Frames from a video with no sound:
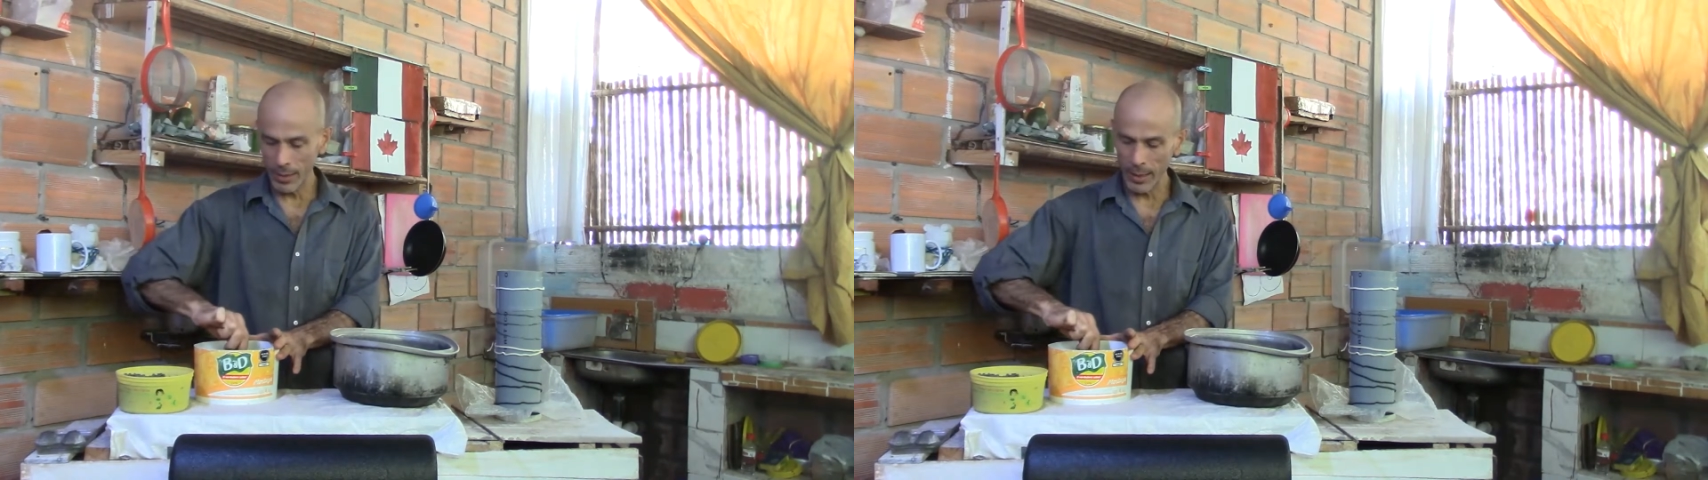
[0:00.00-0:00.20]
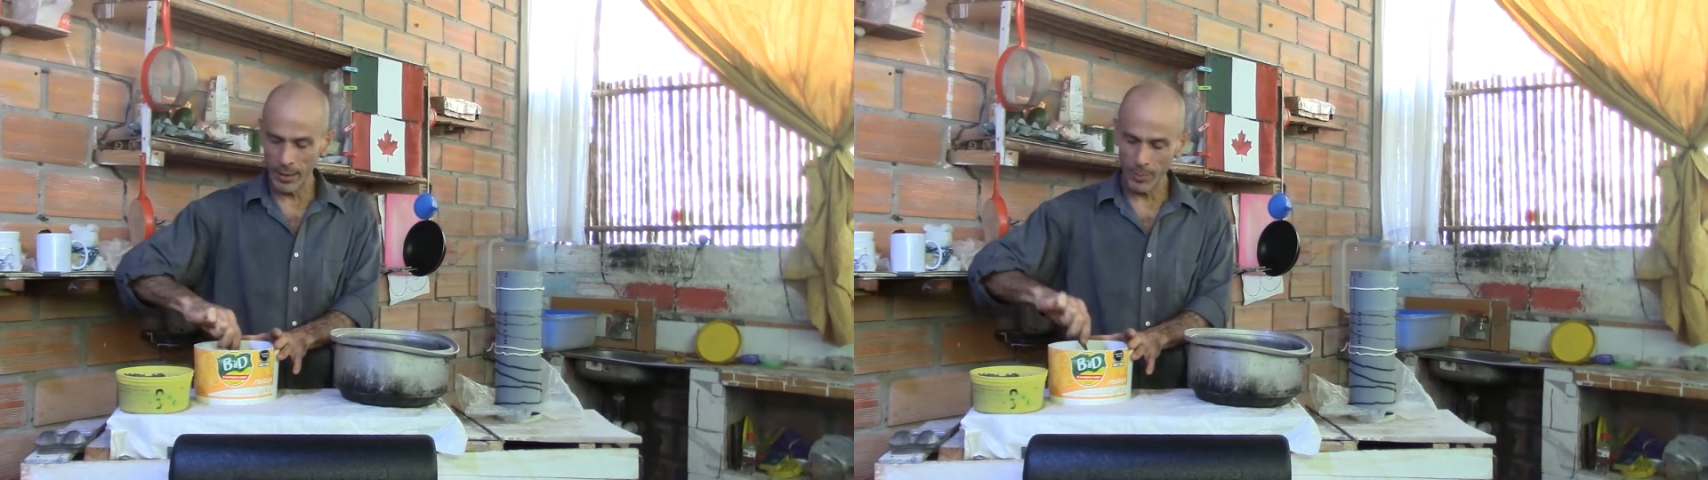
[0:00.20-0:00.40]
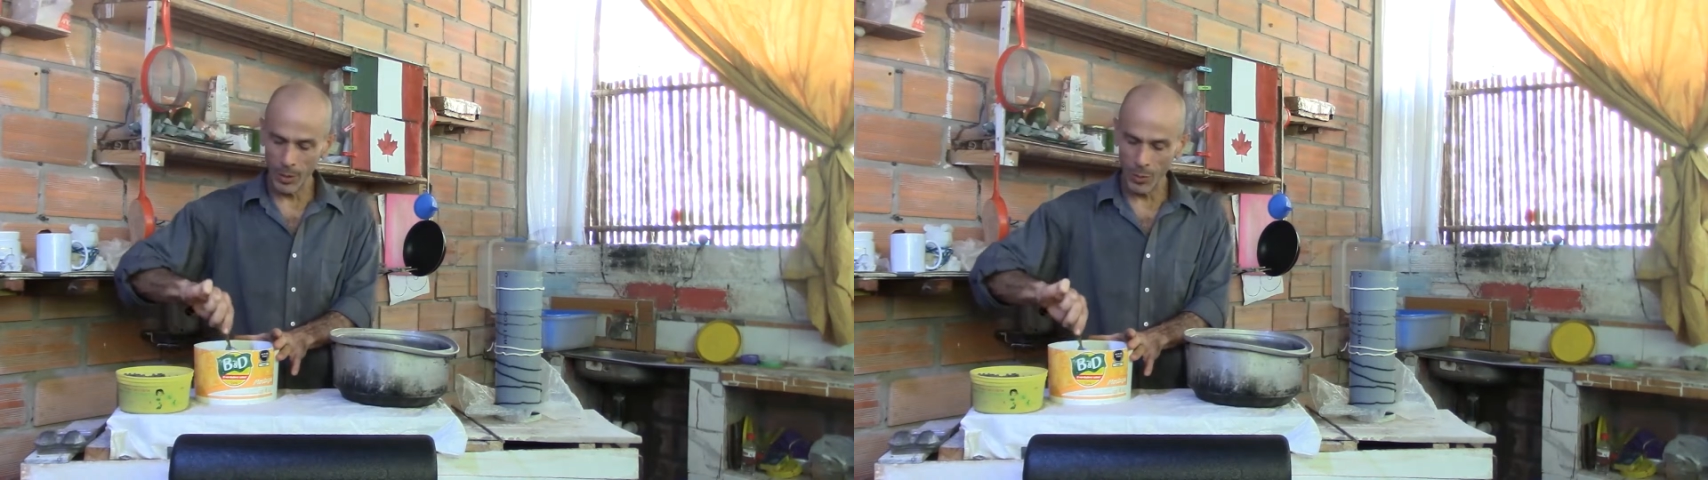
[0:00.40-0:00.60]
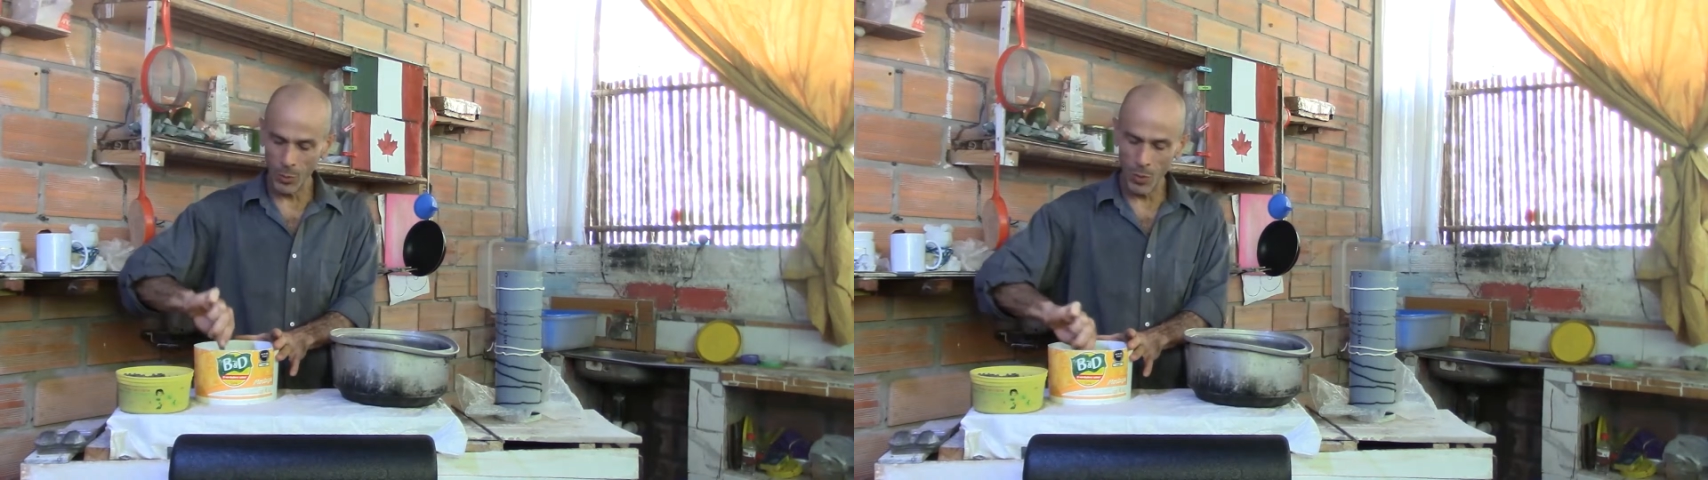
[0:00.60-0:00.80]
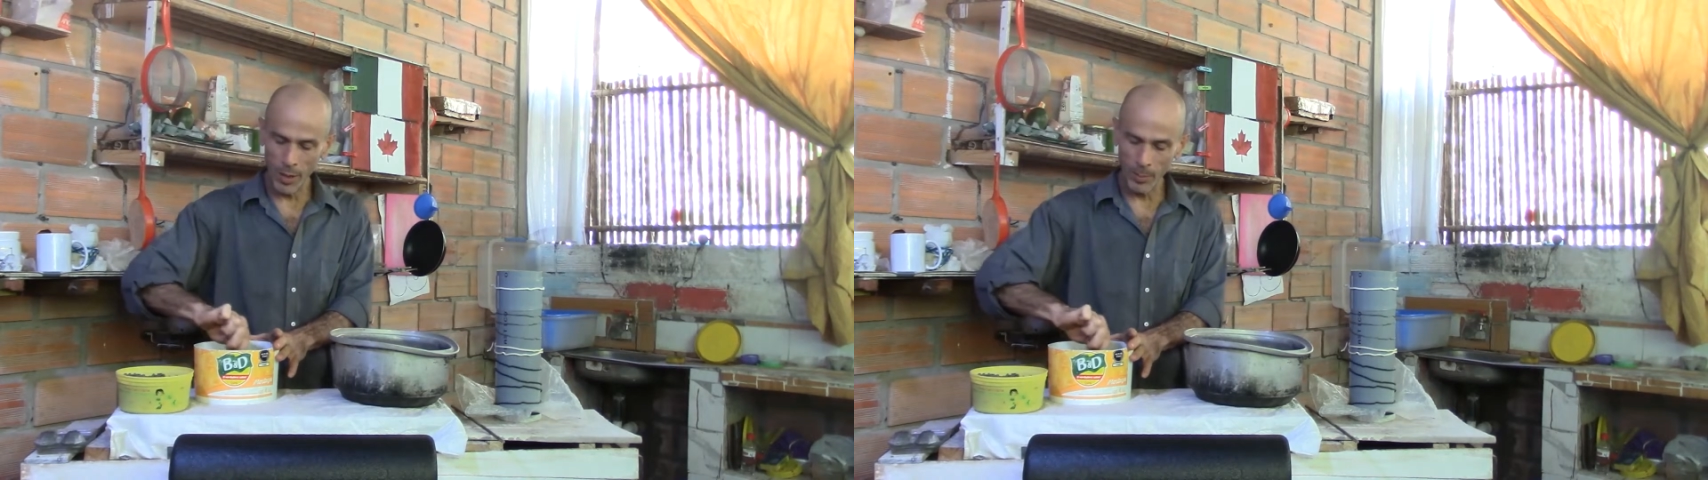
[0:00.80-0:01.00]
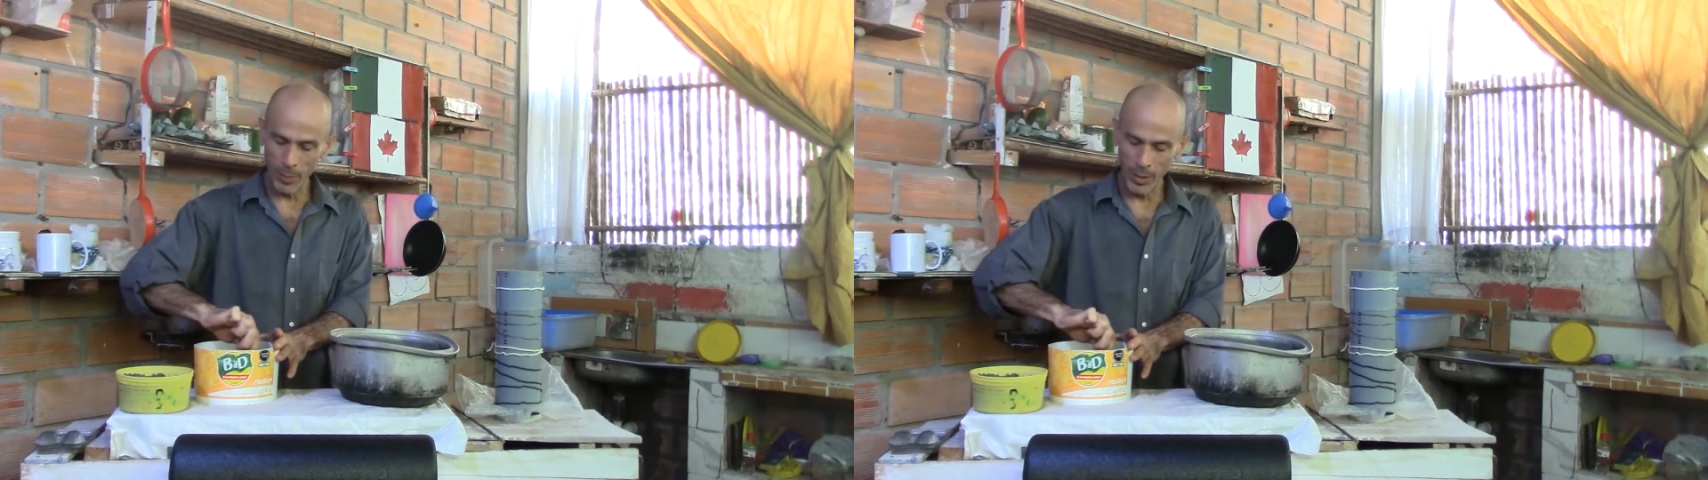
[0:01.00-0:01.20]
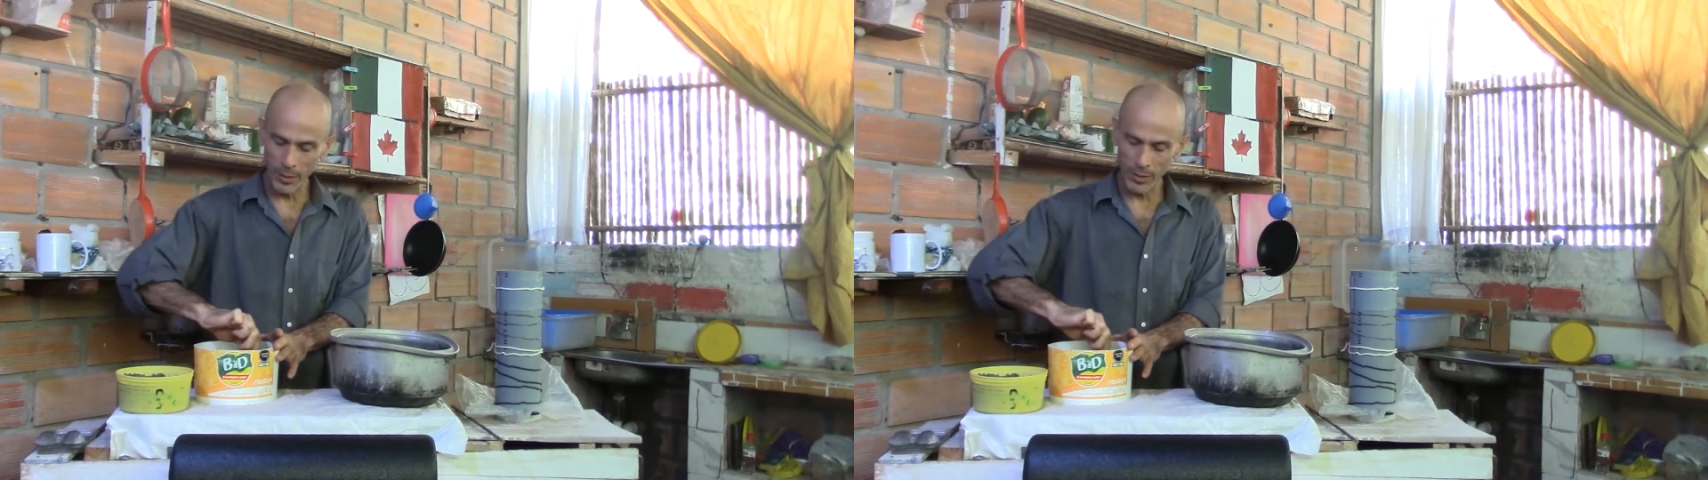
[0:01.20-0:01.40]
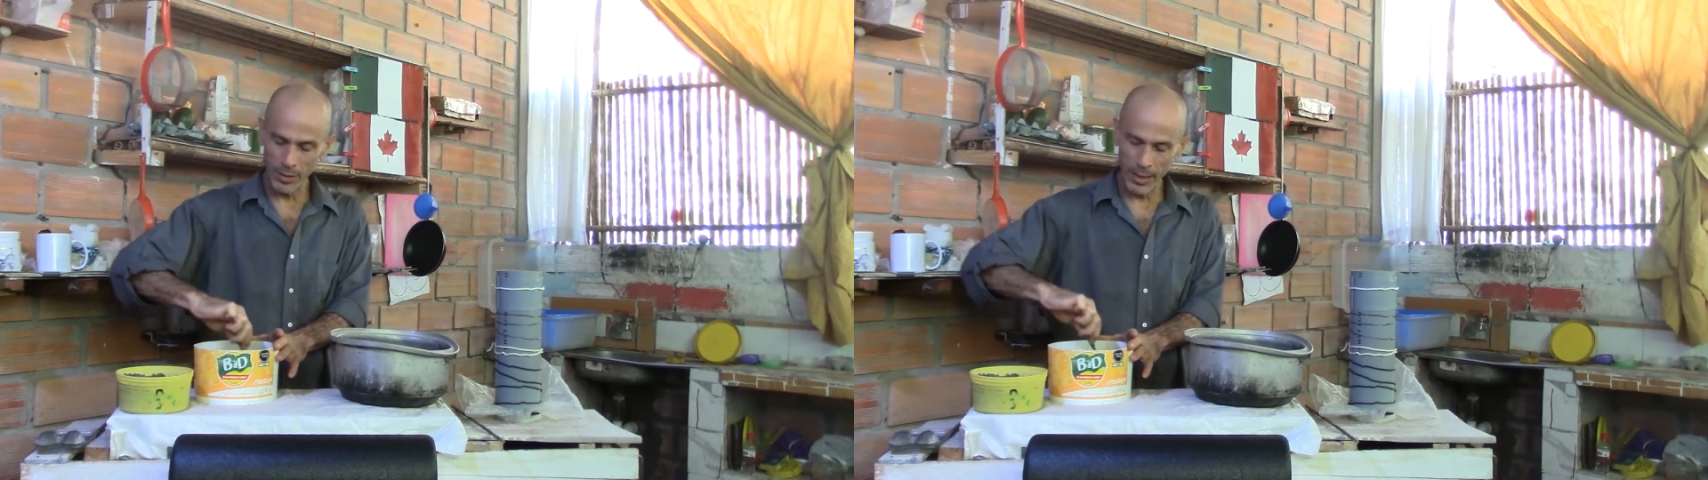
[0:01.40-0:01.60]
and about 1
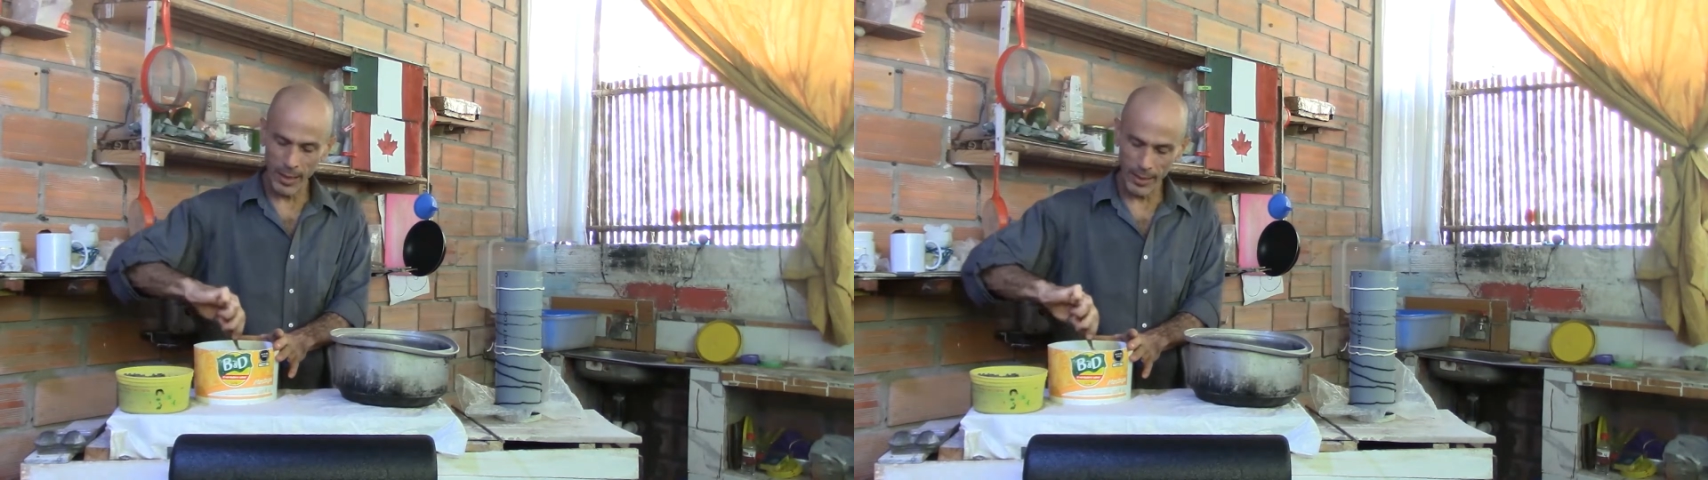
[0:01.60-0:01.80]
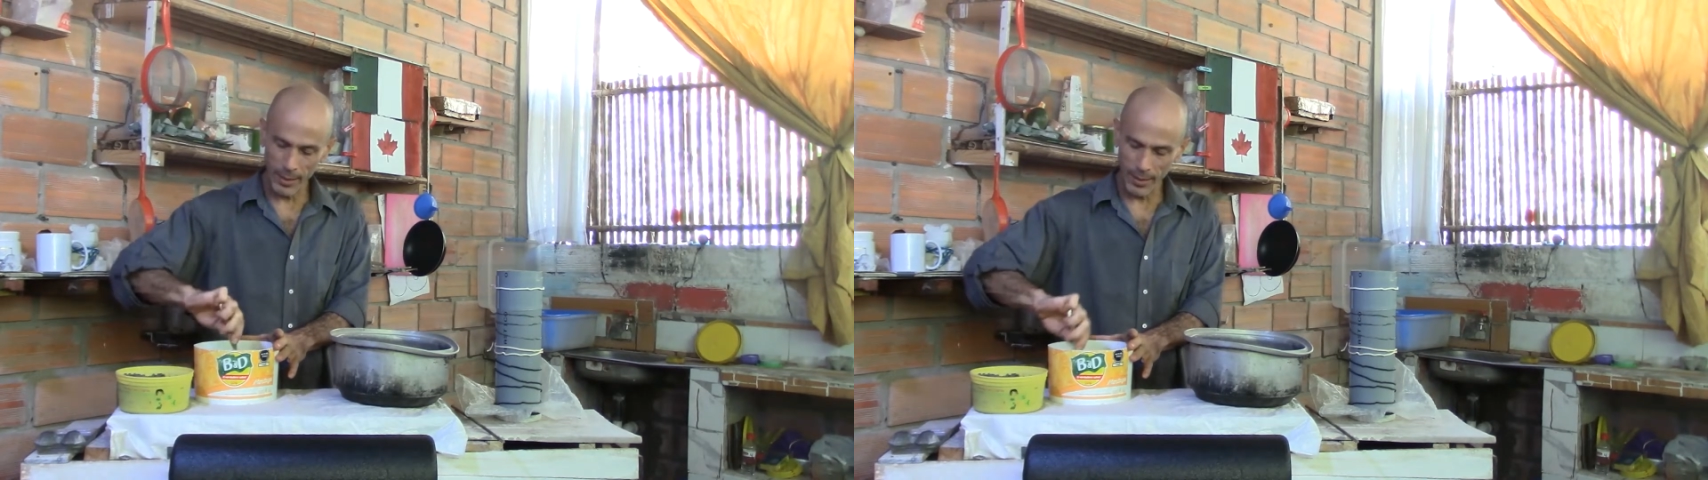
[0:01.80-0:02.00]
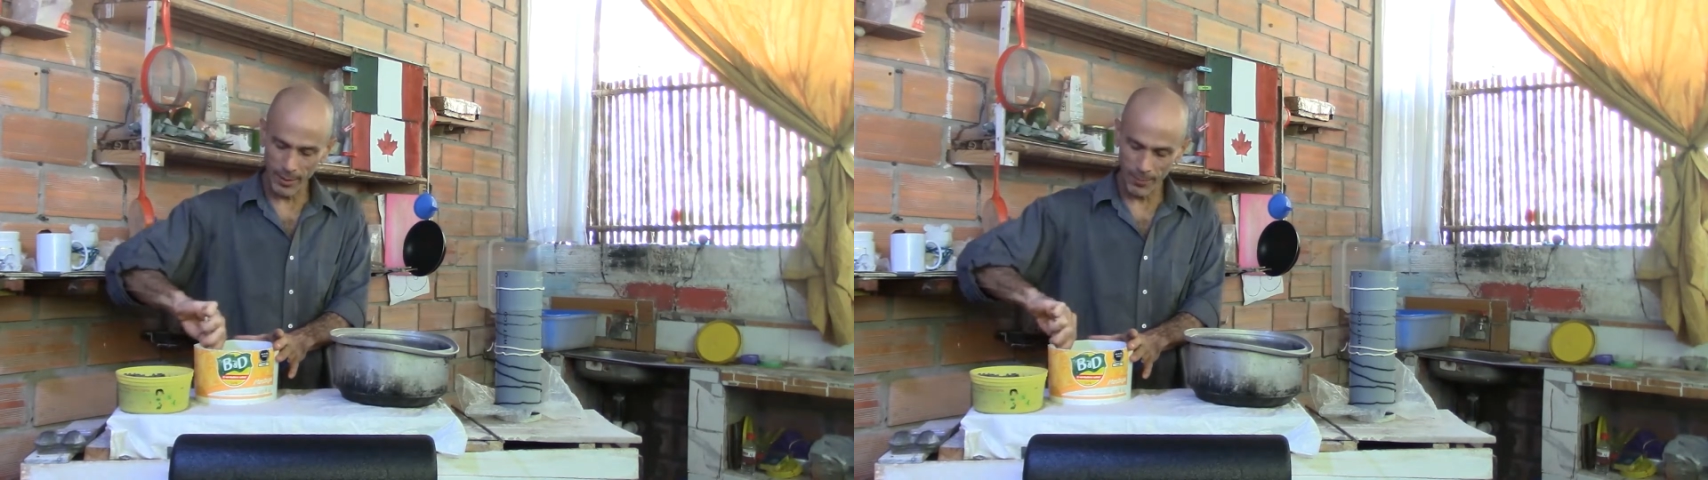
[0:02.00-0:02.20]
part sand.